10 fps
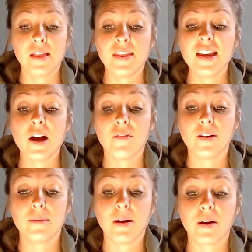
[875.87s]
They
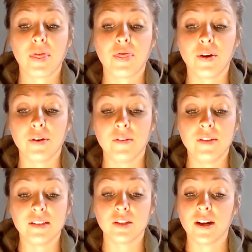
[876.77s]
covered about a third of
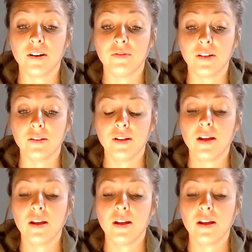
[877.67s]
the entire field.